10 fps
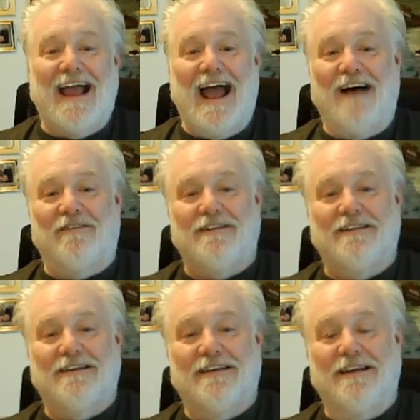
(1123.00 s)
Haven't
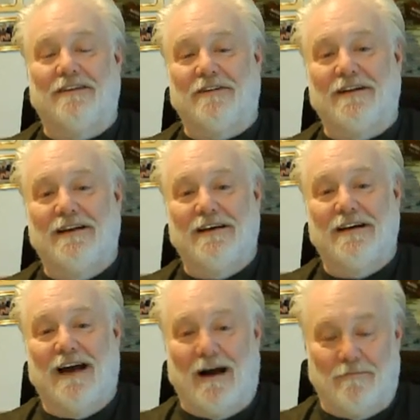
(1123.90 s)
given
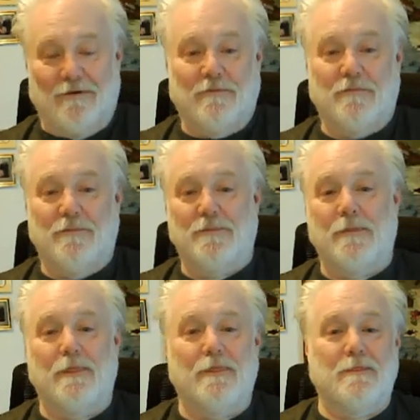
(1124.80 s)
up.
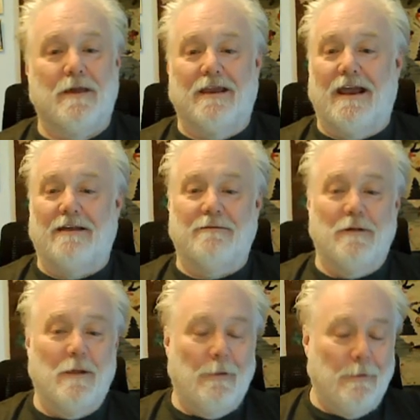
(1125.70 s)
Again,
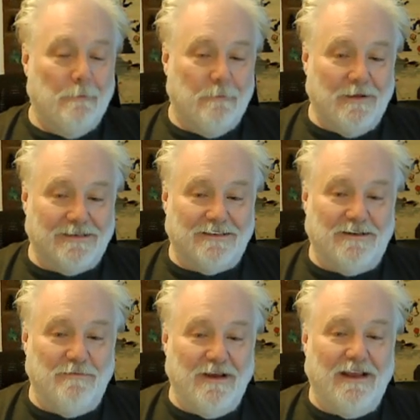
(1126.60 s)
this
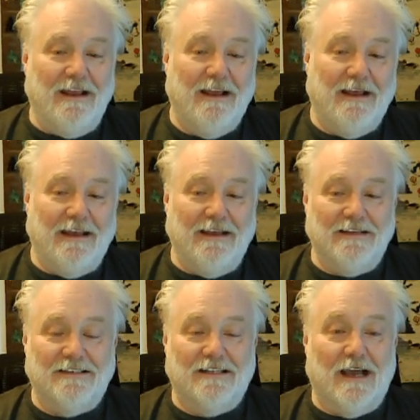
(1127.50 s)
to me
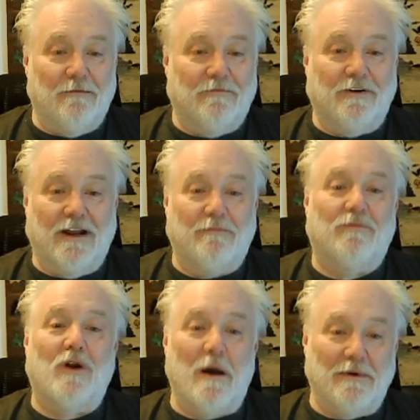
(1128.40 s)
is comfort and
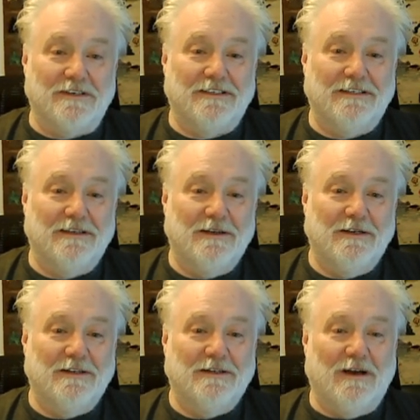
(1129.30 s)
promise,
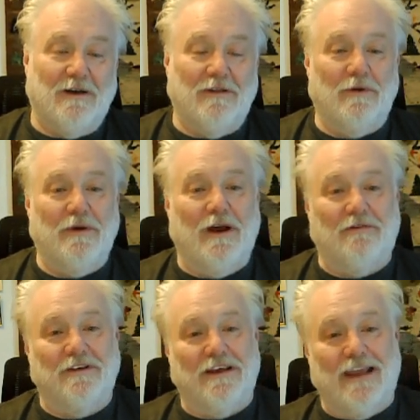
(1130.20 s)
although we
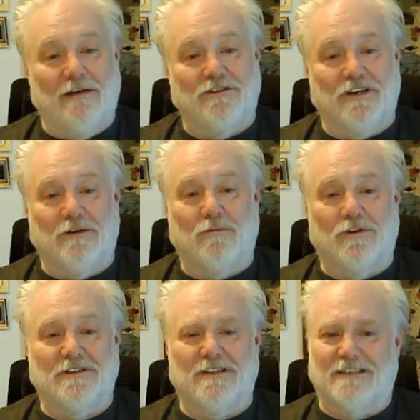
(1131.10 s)
often couch it in
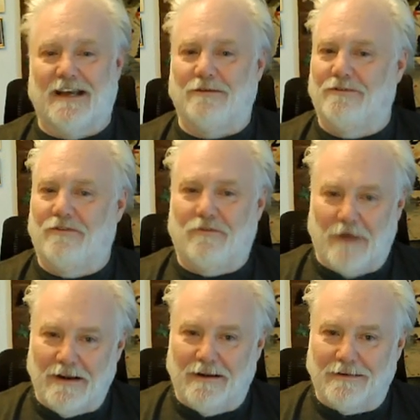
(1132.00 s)
words that sound
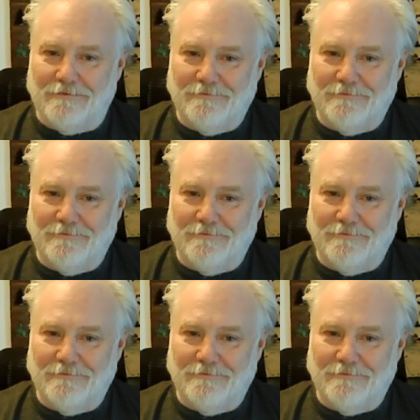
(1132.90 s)
threatening.